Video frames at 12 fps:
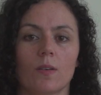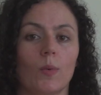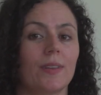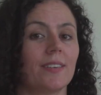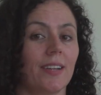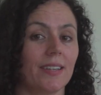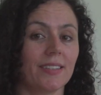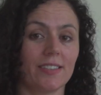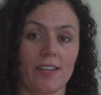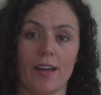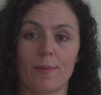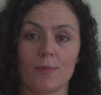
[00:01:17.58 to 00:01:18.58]
When telling
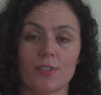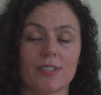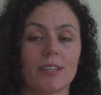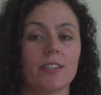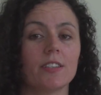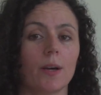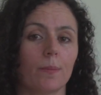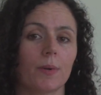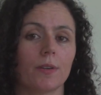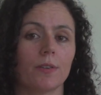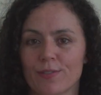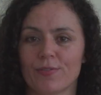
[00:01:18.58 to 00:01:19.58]
time, you say the
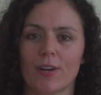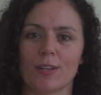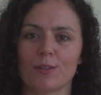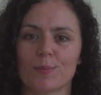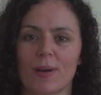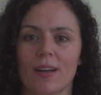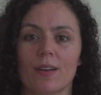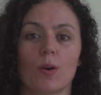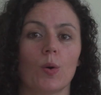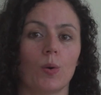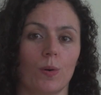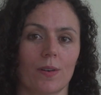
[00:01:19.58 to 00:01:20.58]
number followed by
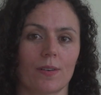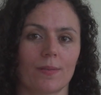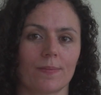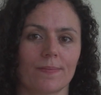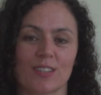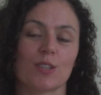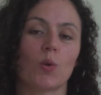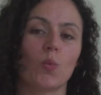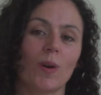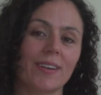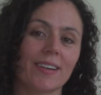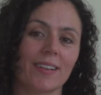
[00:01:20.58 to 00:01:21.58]
or. So
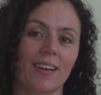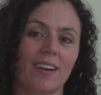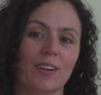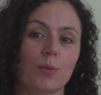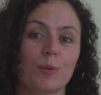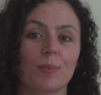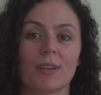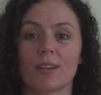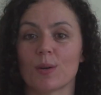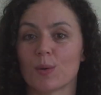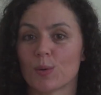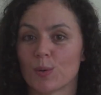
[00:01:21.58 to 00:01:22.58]
1 o'clock would be
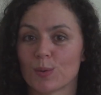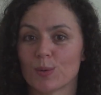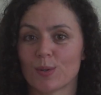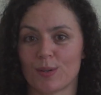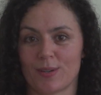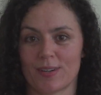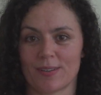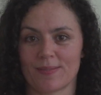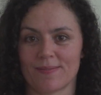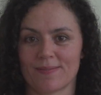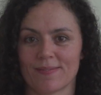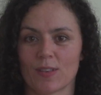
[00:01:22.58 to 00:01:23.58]
un'or,
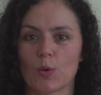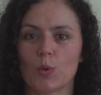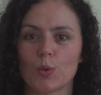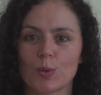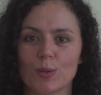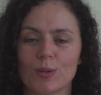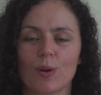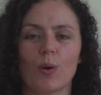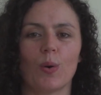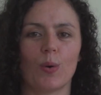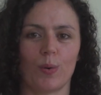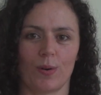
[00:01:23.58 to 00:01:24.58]

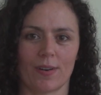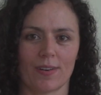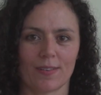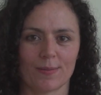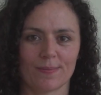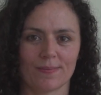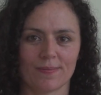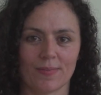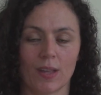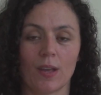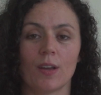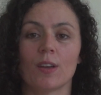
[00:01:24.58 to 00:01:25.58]
un'or.
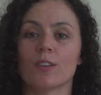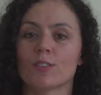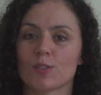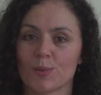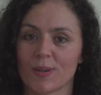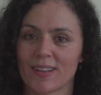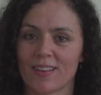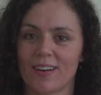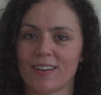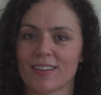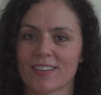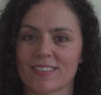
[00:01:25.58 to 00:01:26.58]
2
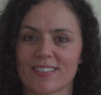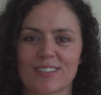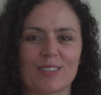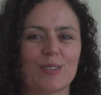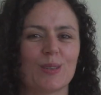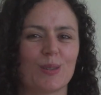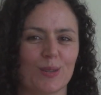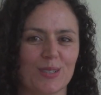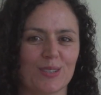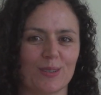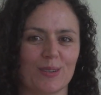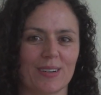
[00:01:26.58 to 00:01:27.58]
o'clock,
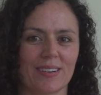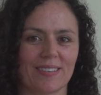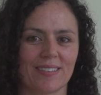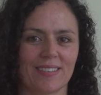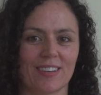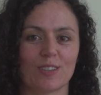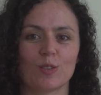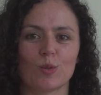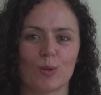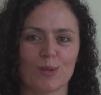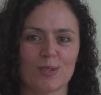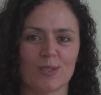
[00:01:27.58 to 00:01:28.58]
dos'or,
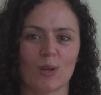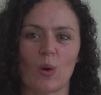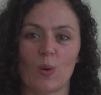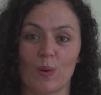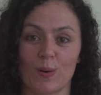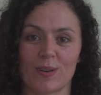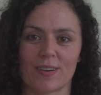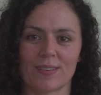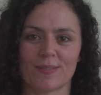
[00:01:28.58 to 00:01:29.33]
dos'or.